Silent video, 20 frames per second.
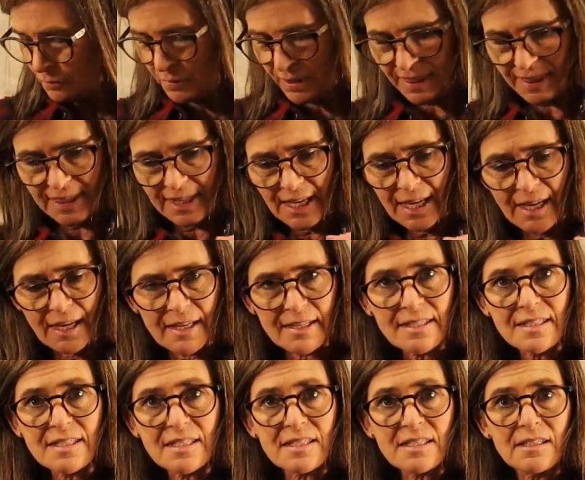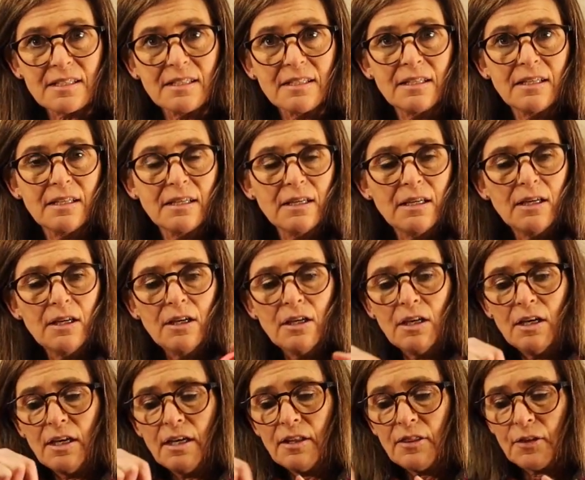with this,
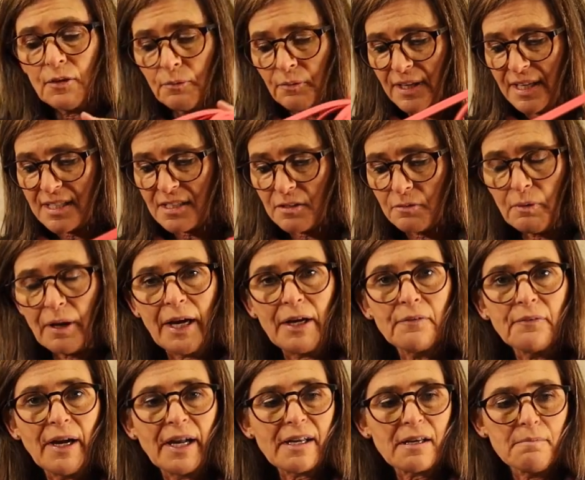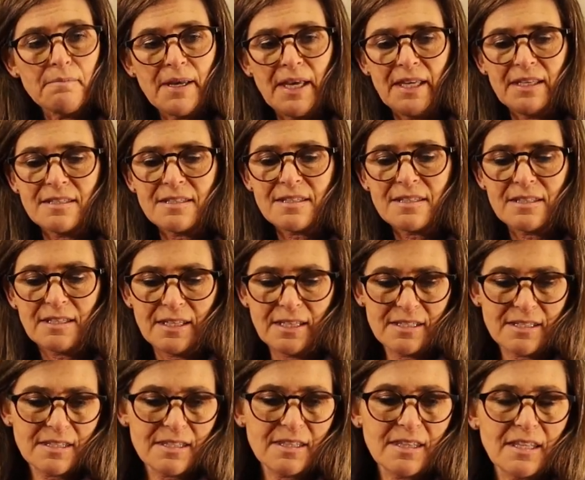the reason why I recommend
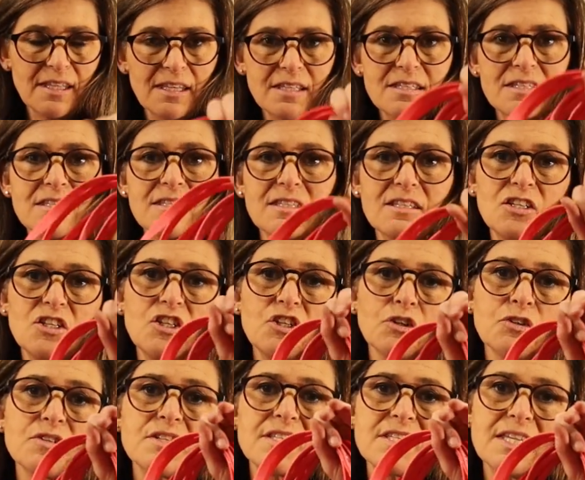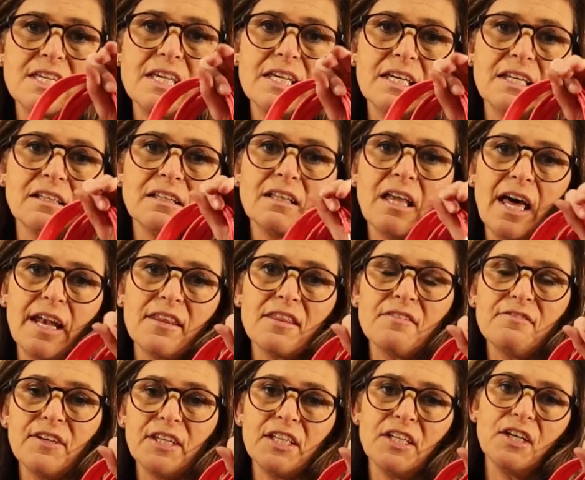is this, you'll see in a lot of
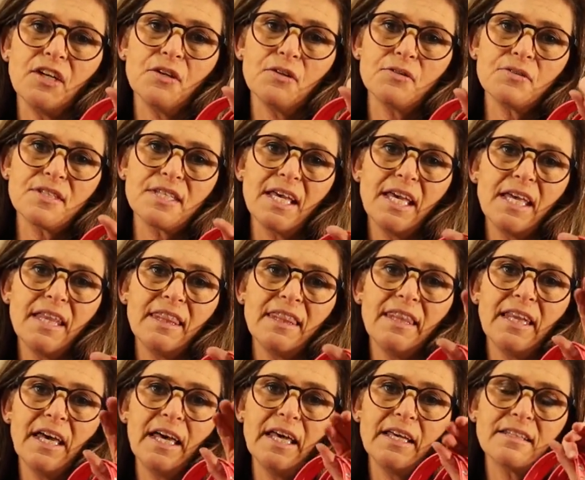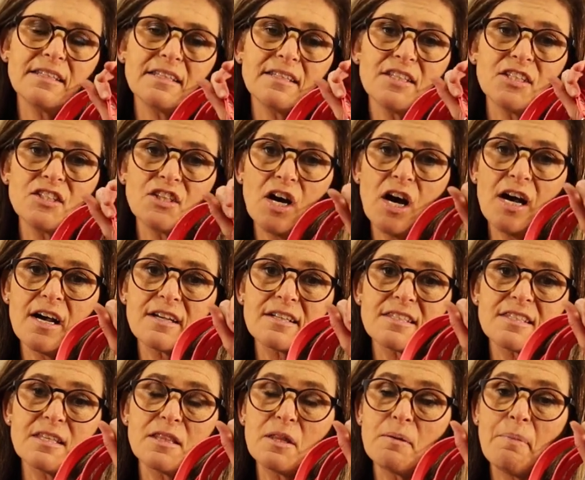the videos that the
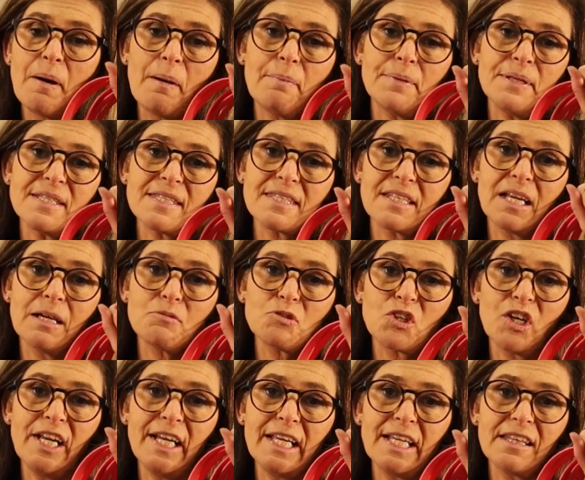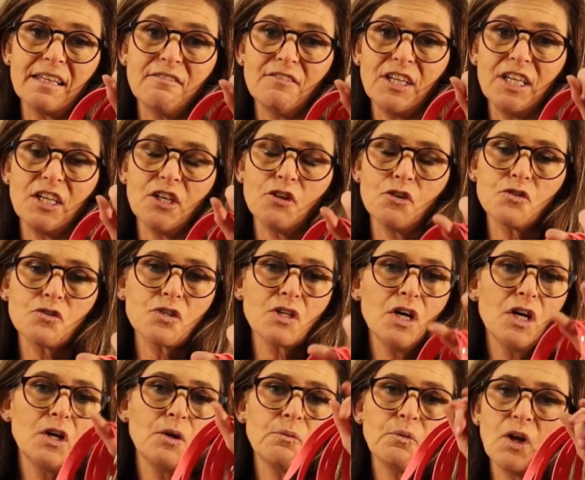dogs and the puppies that I'm training in the videos
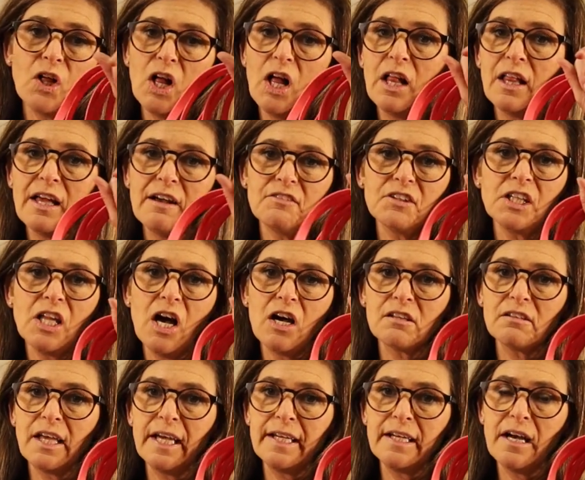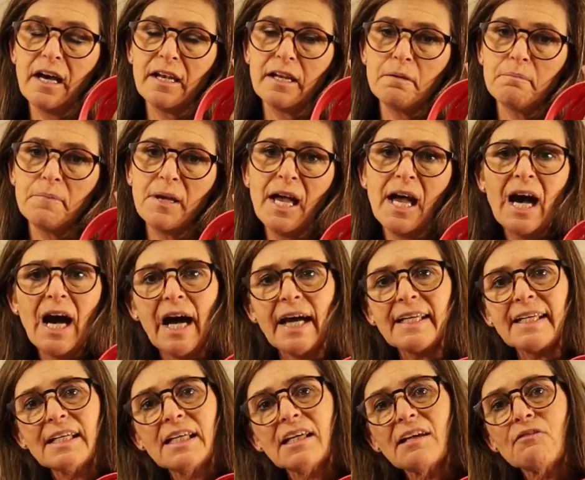will all have a long line on them.
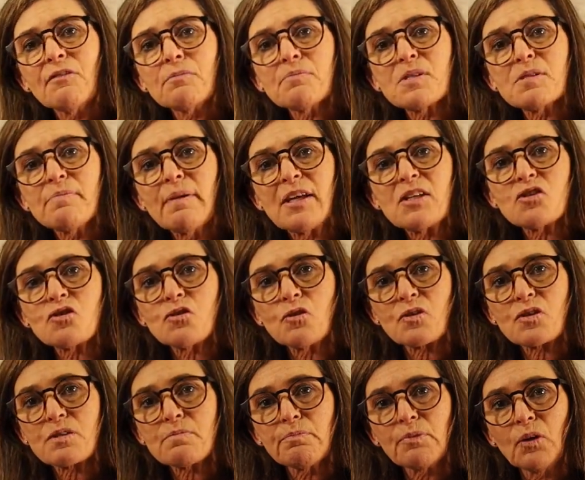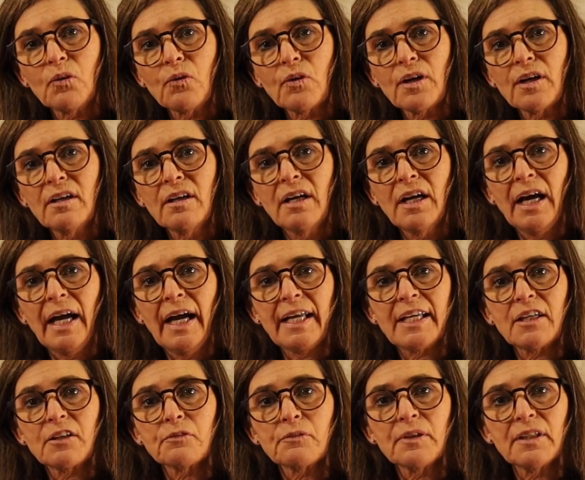I can give them space to explore. I
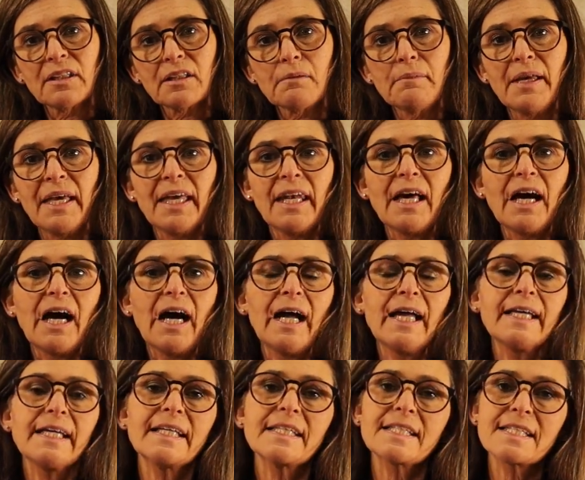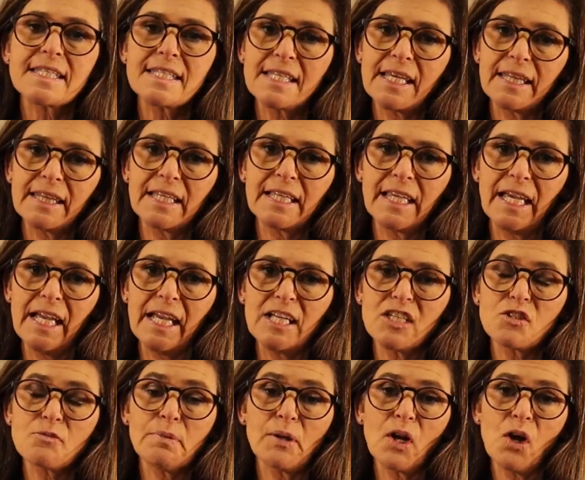can reel them in. I get to set the
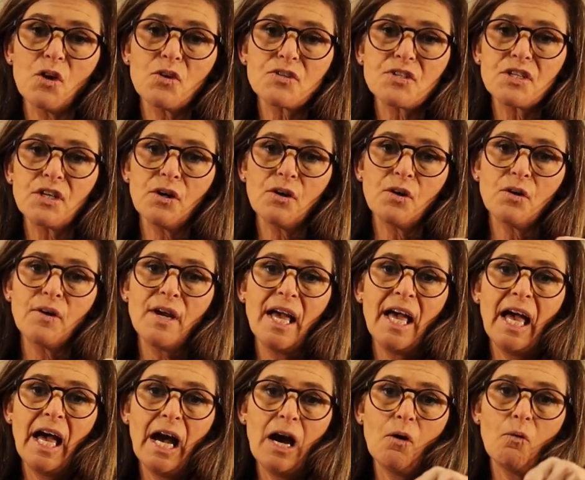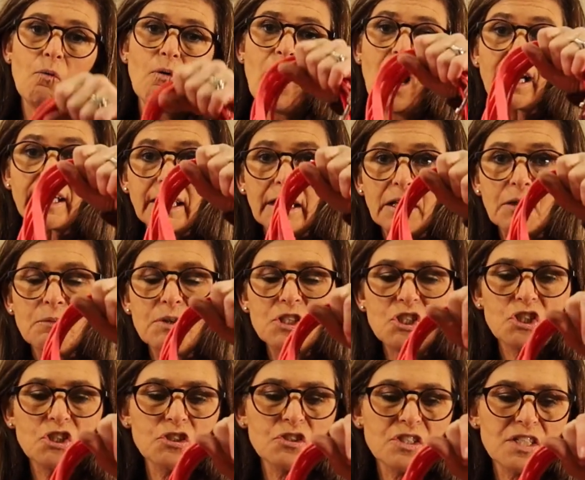gauge, but also out walking,
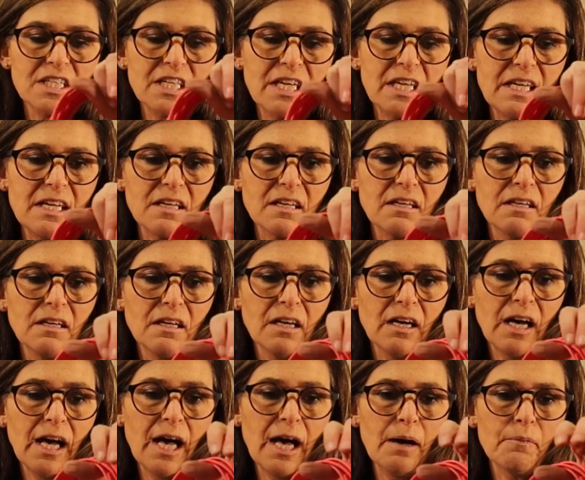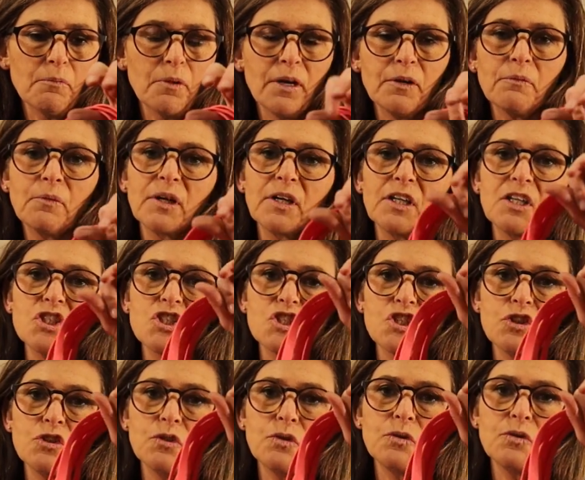which you'll see what we're going to
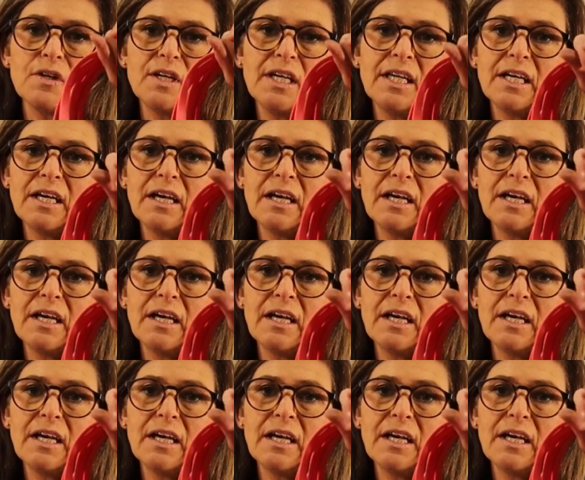do.